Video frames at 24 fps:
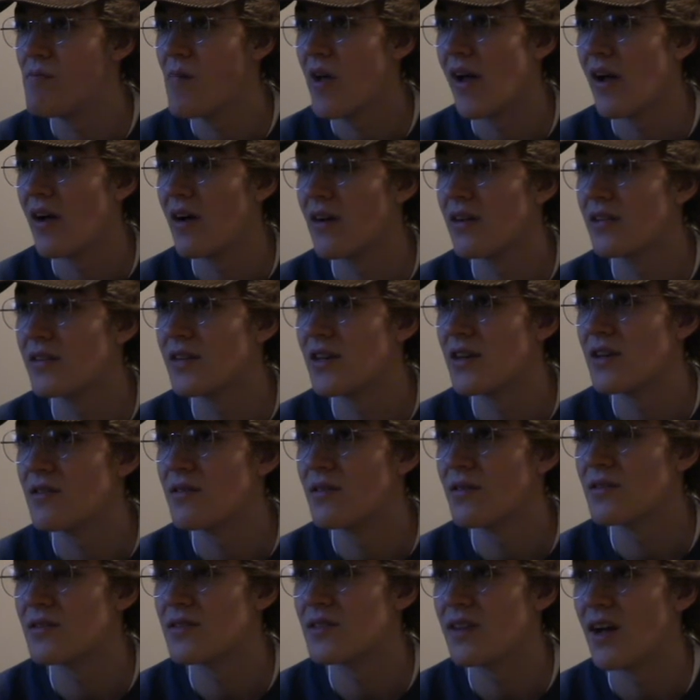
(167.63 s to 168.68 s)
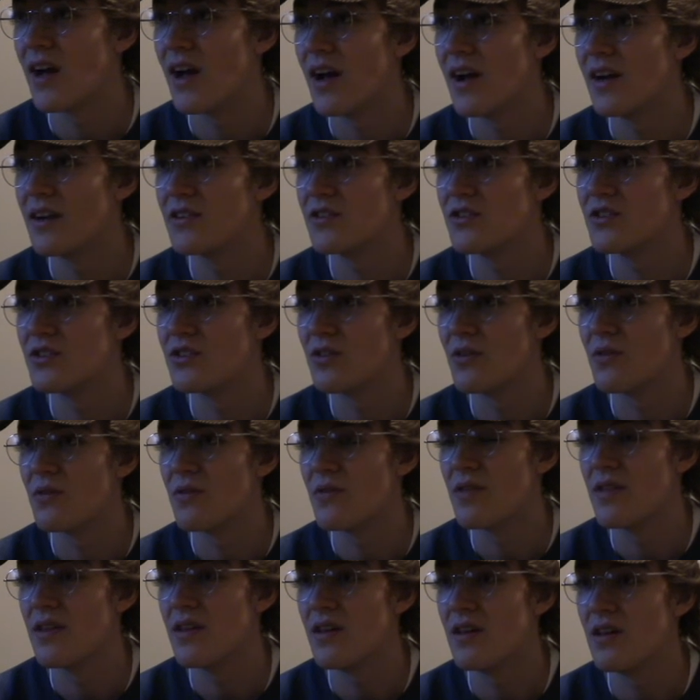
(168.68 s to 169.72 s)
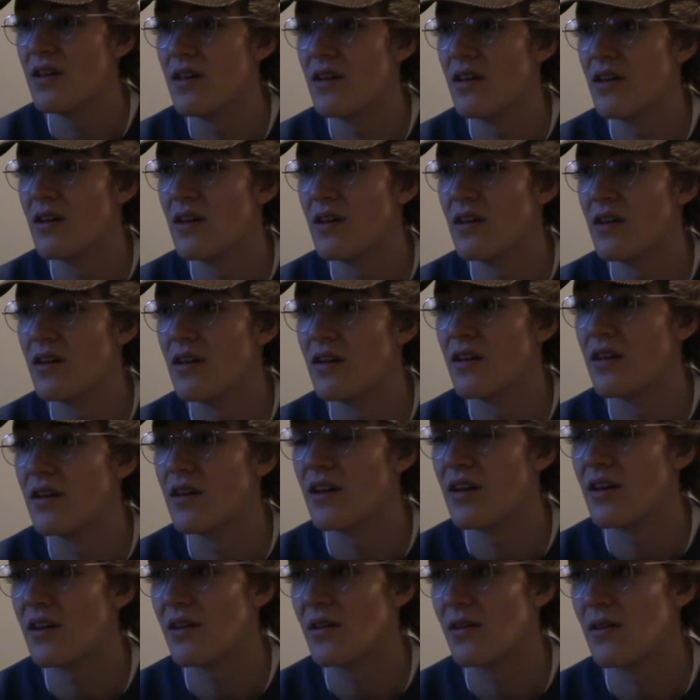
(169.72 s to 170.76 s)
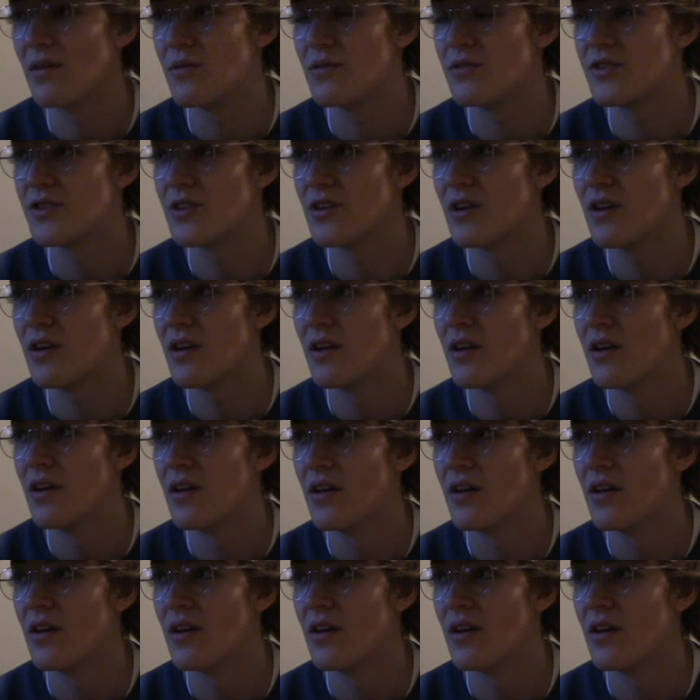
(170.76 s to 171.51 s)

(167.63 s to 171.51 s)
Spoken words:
Yeah, I'll take you outside, show the enclosure,